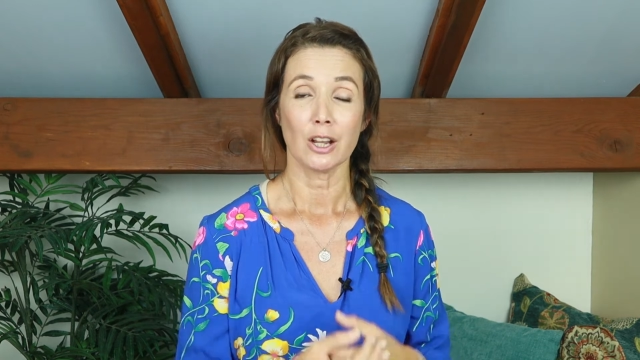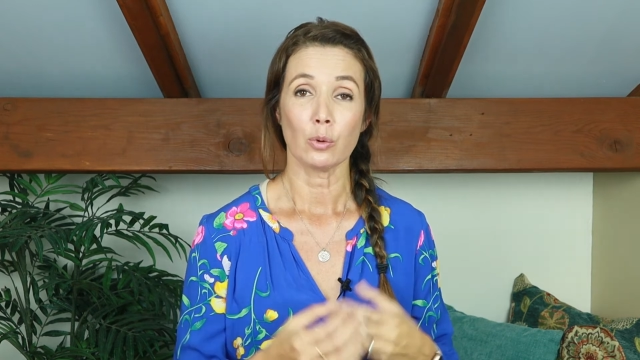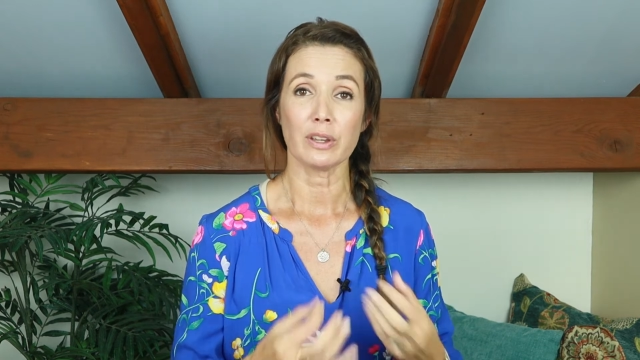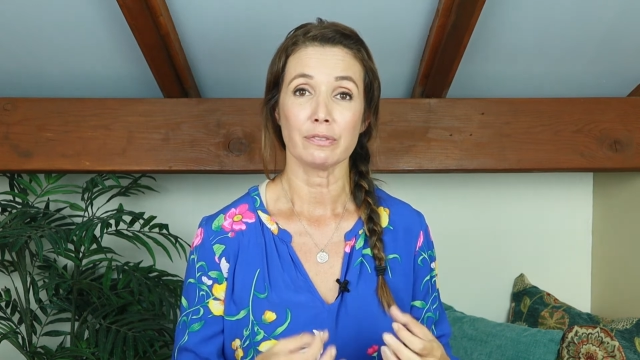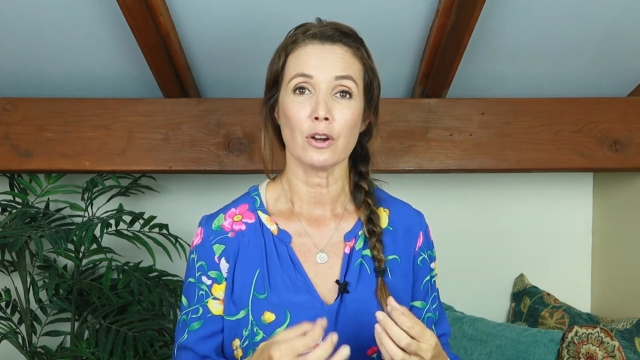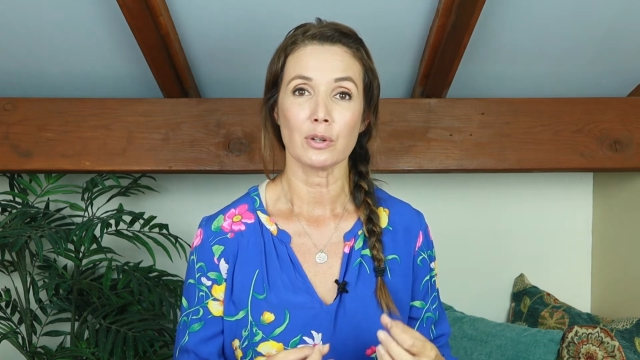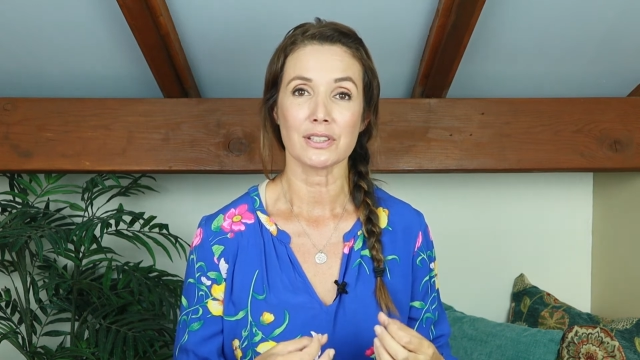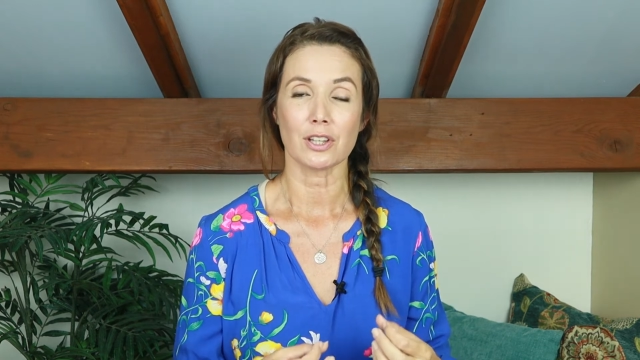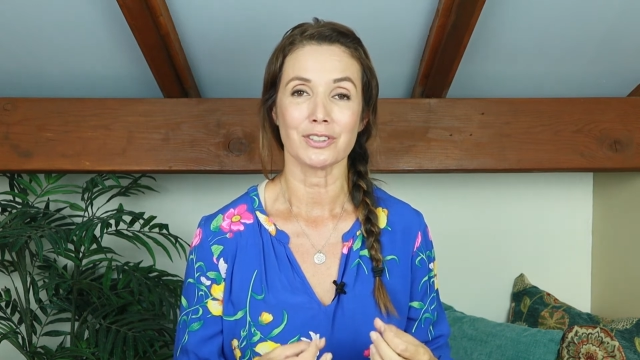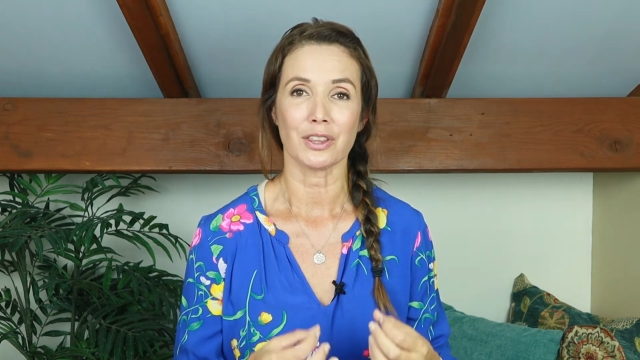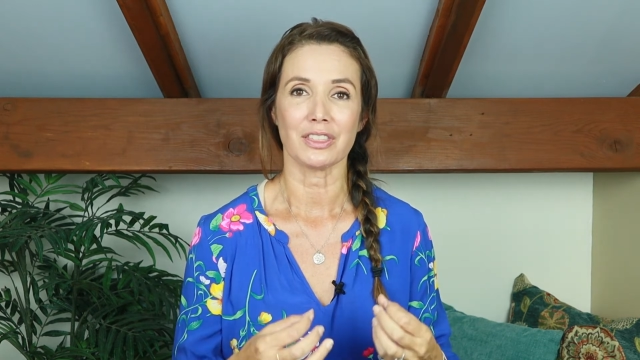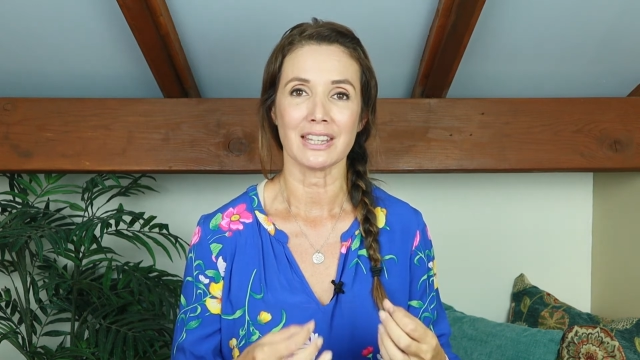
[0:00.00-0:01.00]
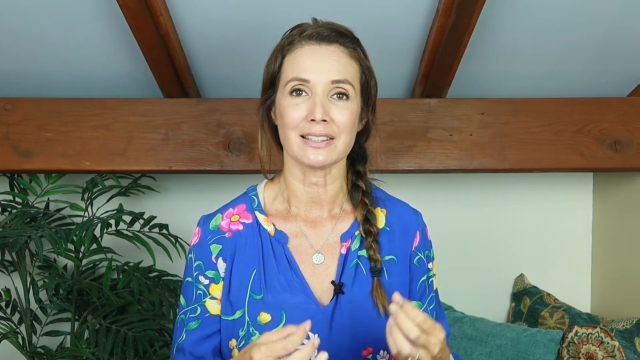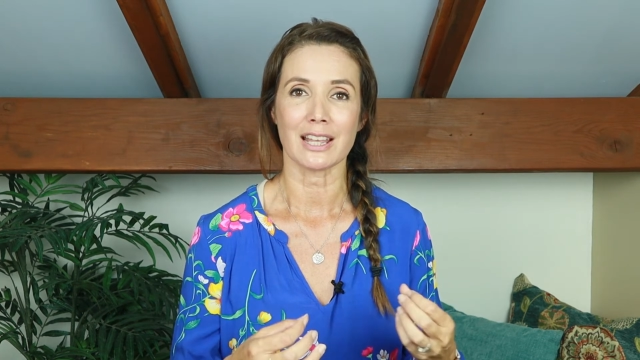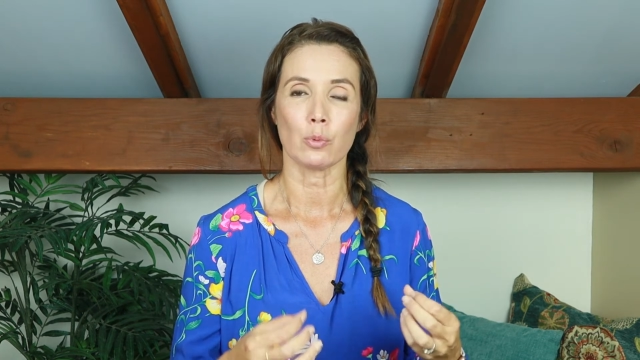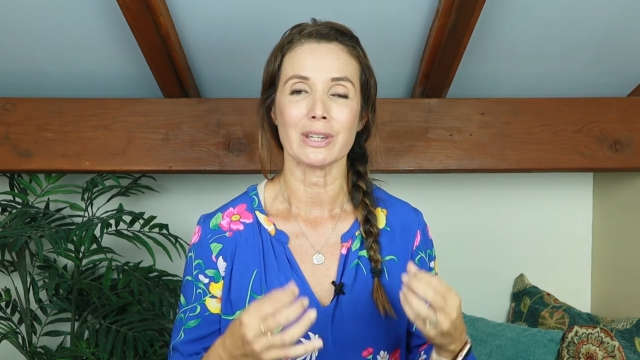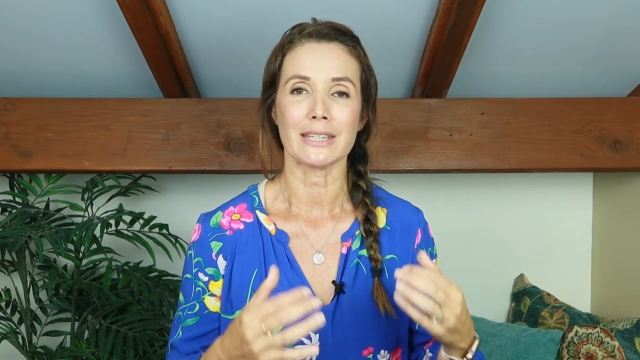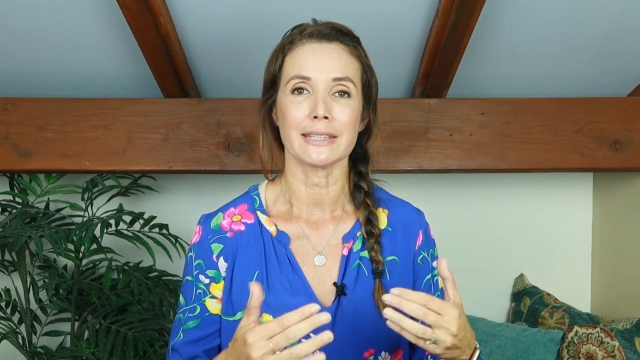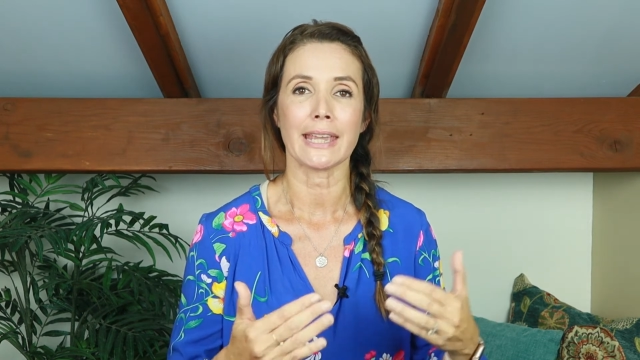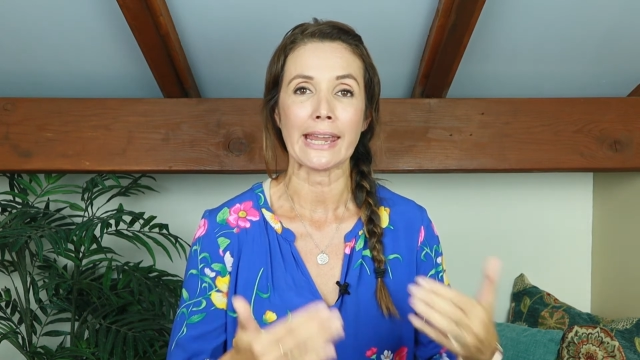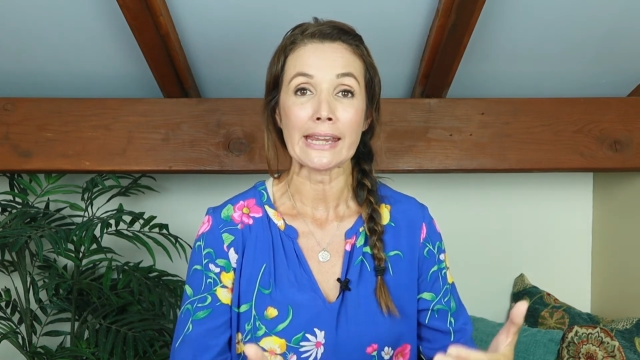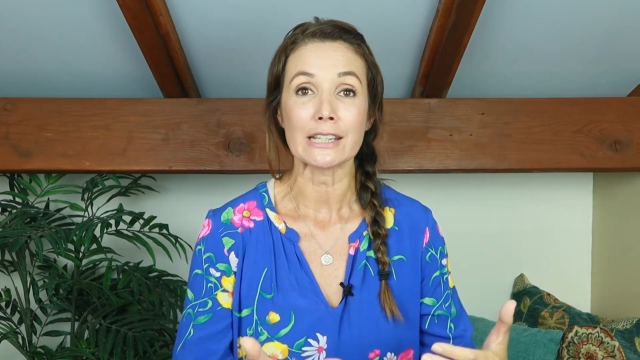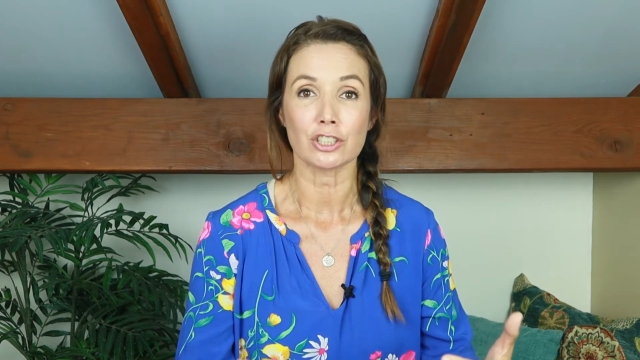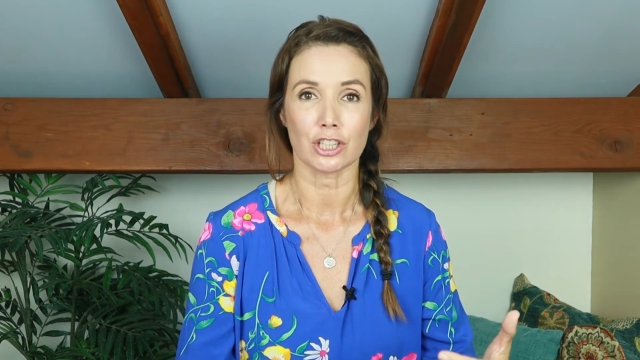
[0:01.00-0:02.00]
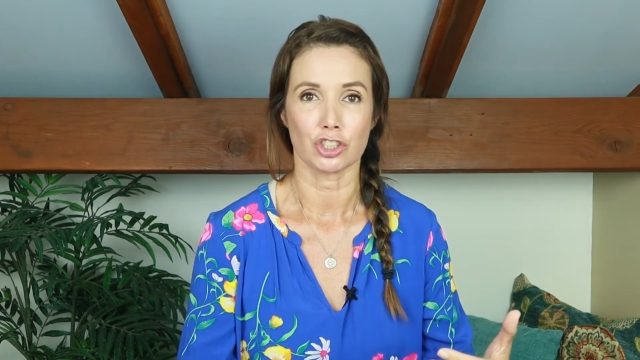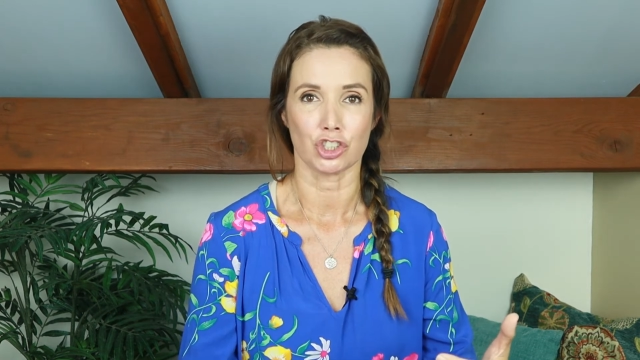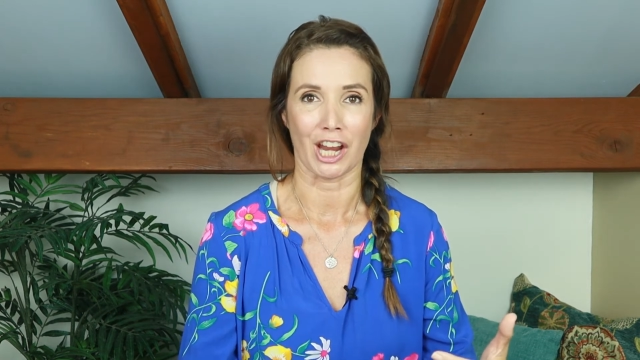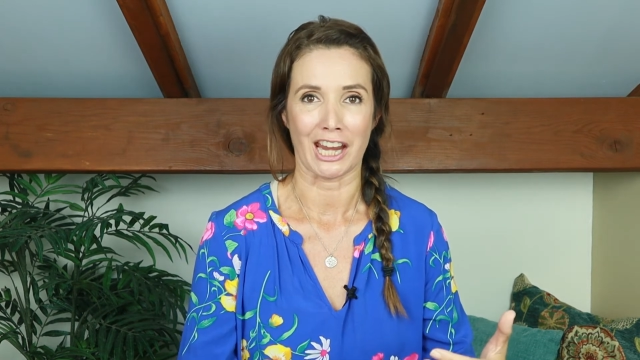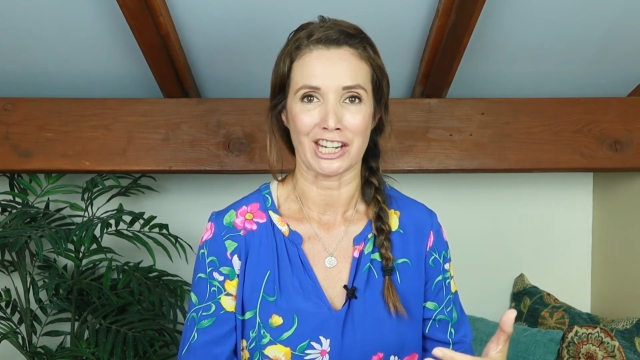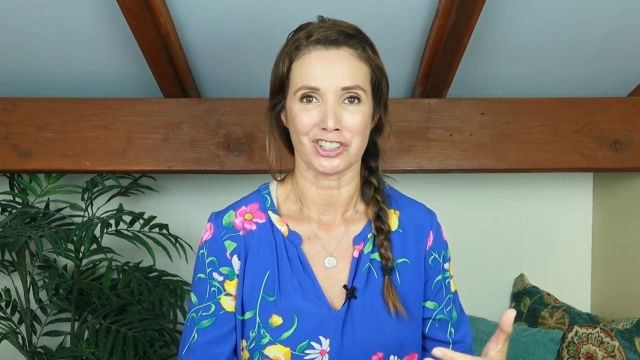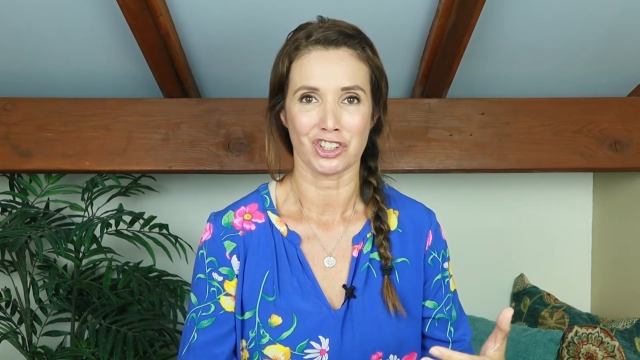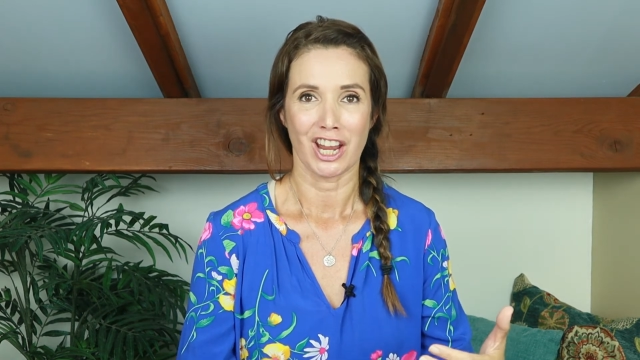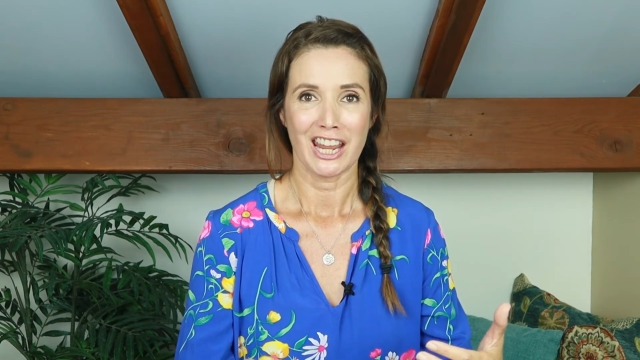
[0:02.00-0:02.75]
We focus on the things that we can't change.